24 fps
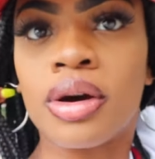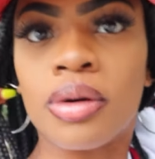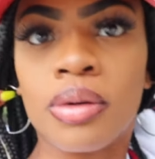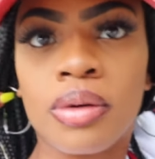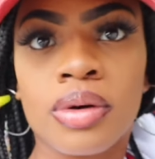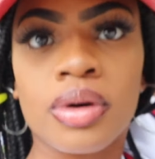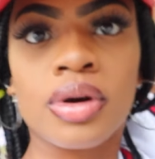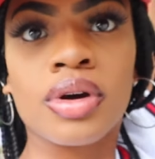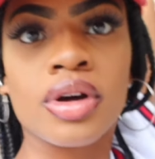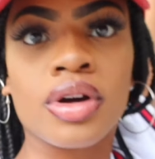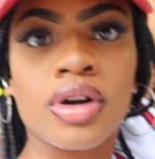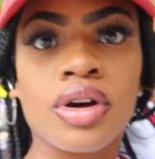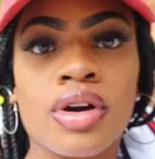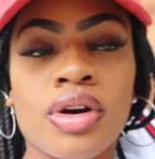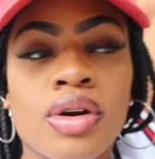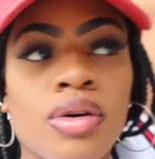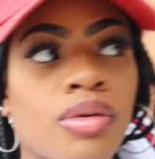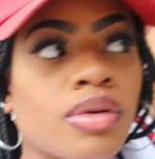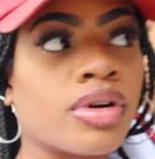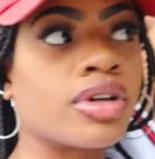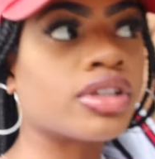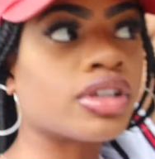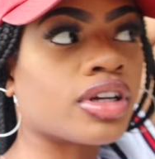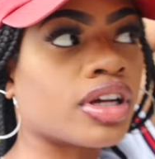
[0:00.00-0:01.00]
so
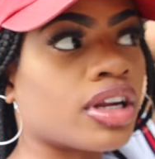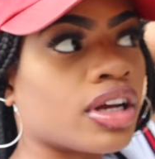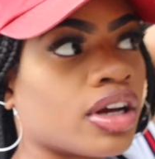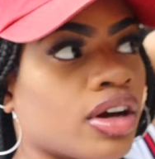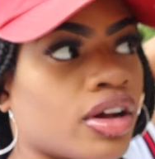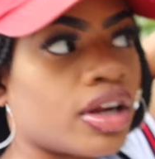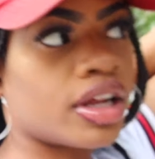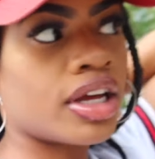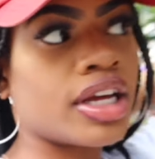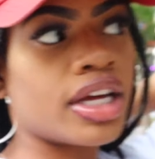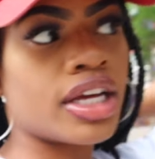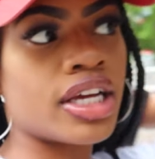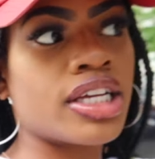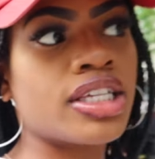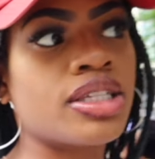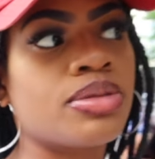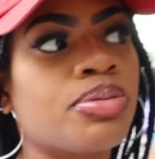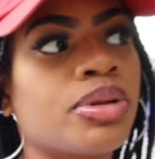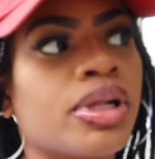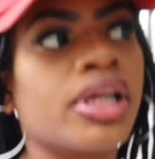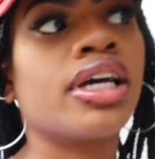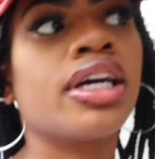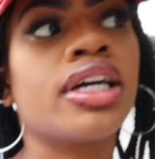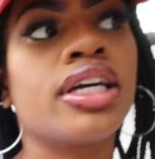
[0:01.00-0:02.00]
we're just gonna go to
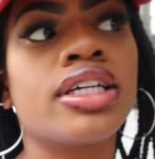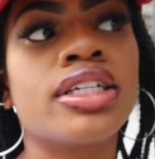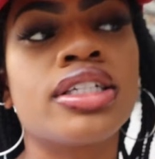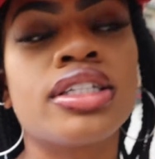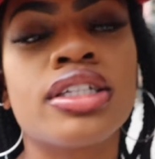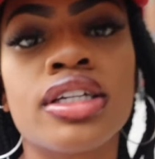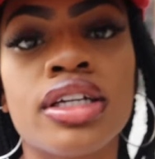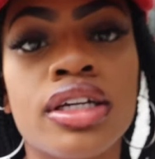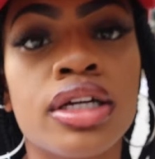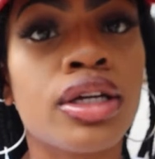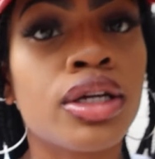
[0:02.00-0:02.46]
his place,